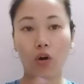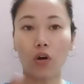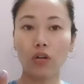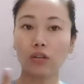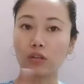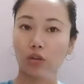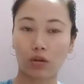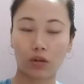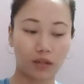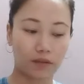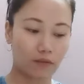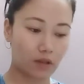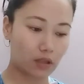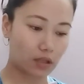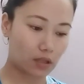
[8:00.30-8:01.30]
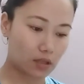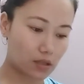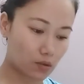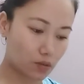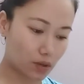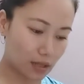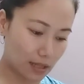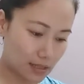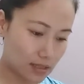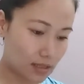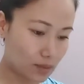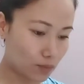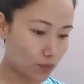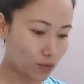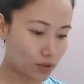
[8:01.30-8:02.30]
the non-living things. Okay, let's see
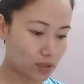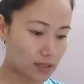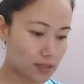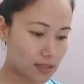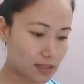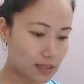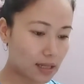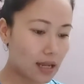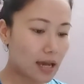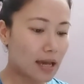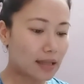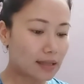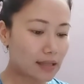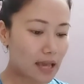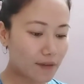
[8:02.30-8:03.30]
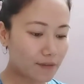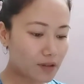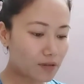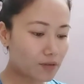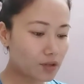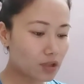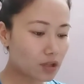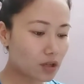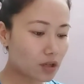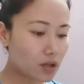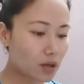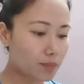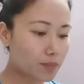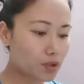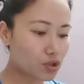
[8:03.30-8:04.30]
more in detail. They have given here
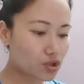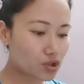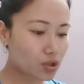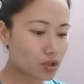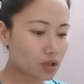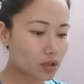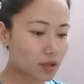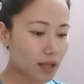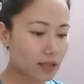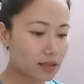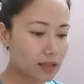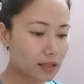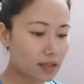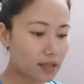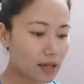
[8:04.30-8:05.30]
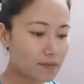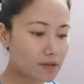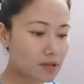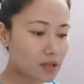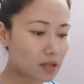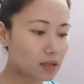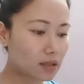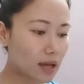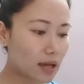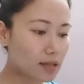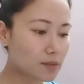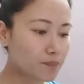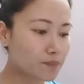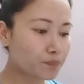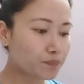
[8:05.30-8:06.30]
a picture here, and then they have said that
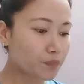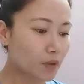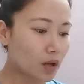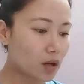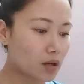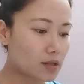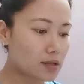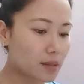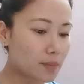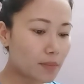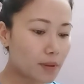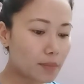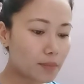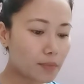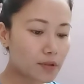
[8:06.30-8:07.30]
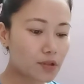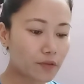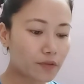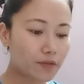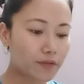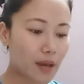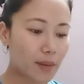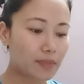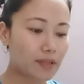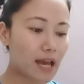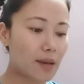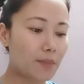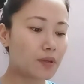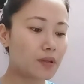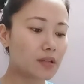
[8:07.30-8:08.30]
some members of the family
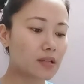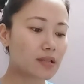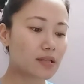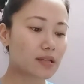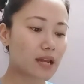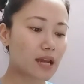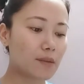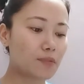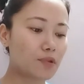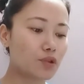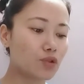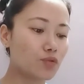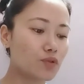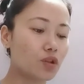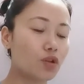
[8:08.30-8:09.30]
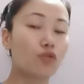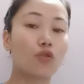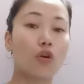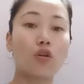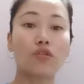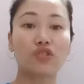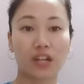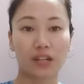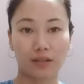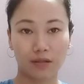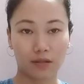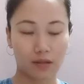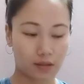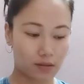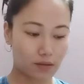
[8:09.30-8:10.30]
have been described using wrong
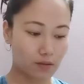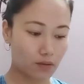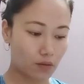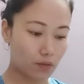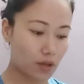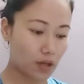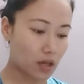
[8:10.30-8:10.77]
genders. Okay,